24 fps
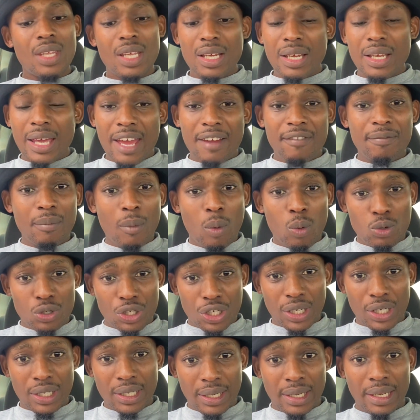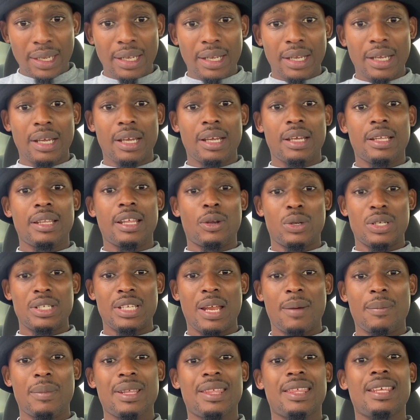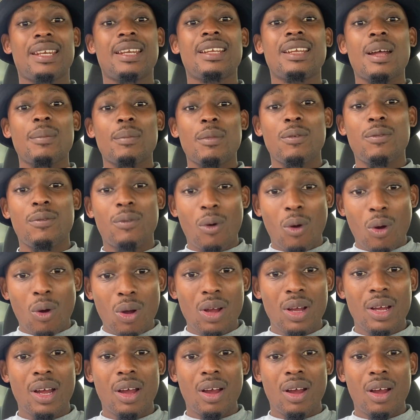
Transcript: have motion that was number three number four